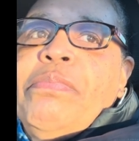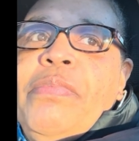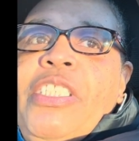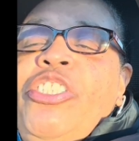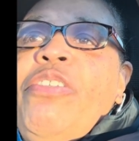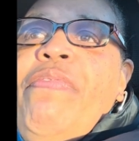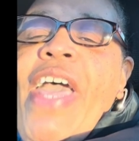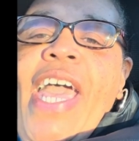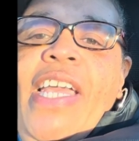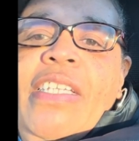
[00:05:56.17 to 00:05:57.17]

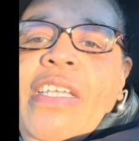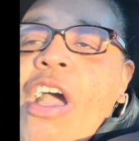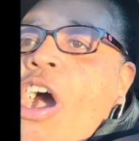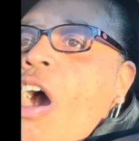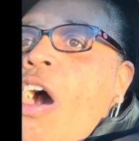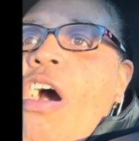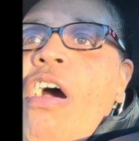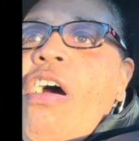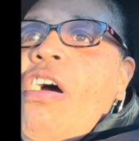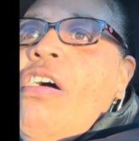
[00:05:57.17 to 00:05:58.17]
Chevette,
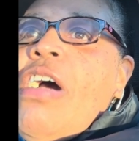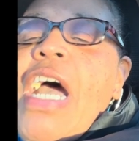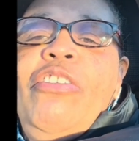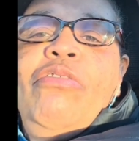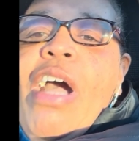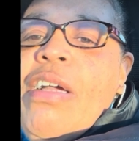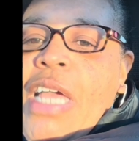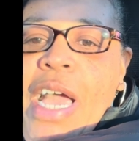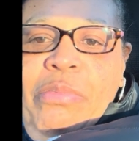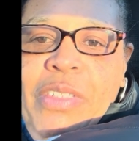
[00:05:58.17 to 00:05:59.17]
oh, I knew
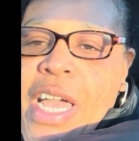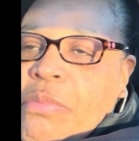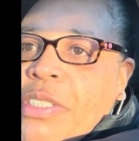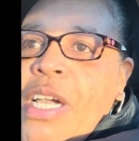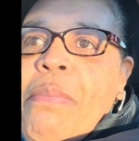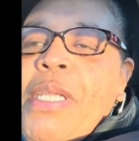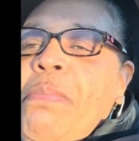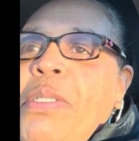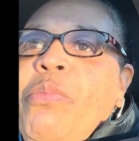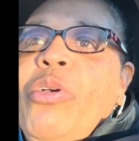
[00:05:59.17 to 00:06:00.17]
I was coming
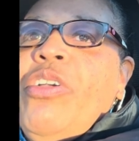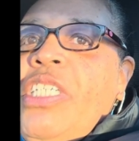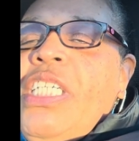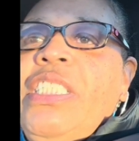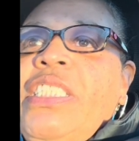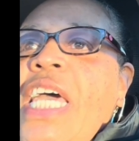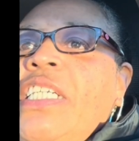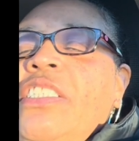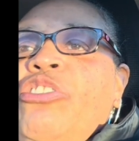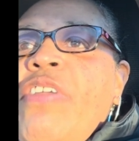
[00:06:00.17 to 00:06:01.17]
up in the world then, because I
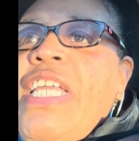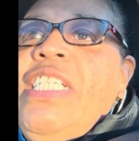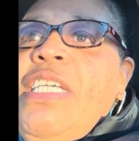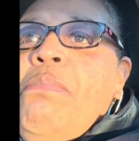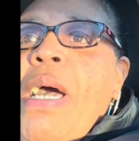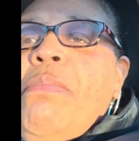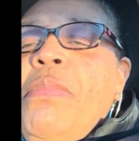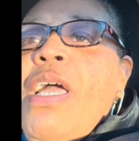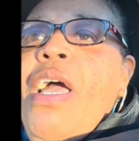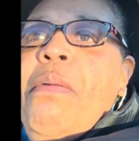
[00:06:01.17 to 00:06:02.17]
didn't trade in my
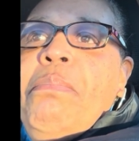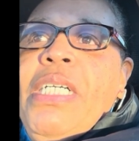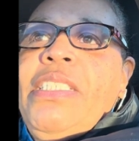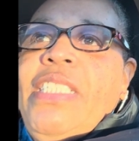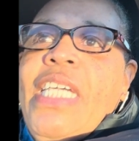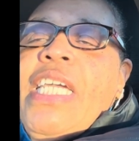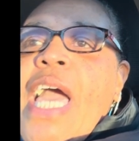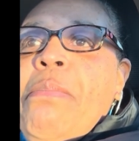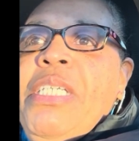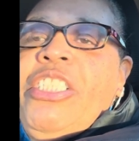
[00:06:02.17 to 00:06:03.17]
Mustang,
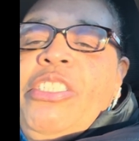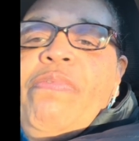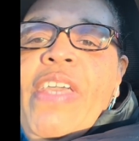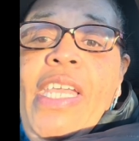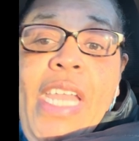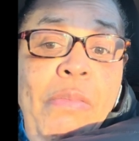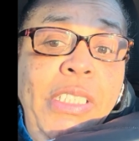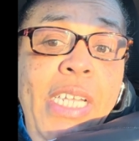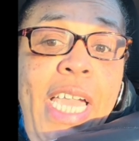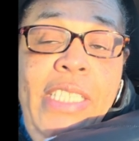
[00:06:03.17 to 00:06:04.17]
got me a Chevette, and I was in high